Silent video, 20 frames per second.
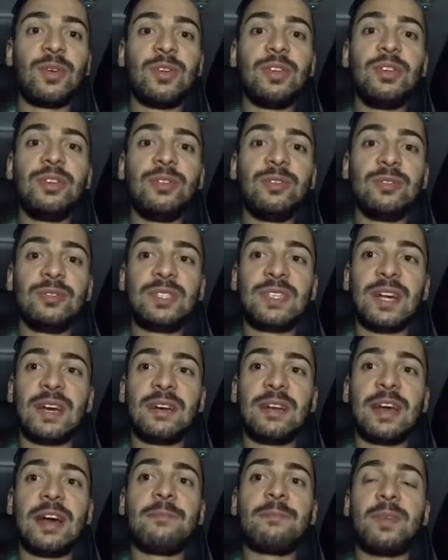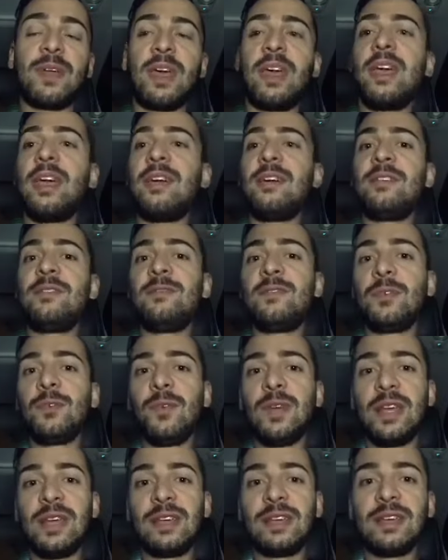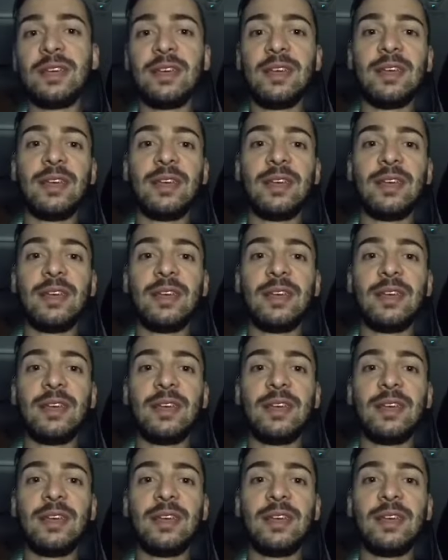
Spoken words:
you turn up every week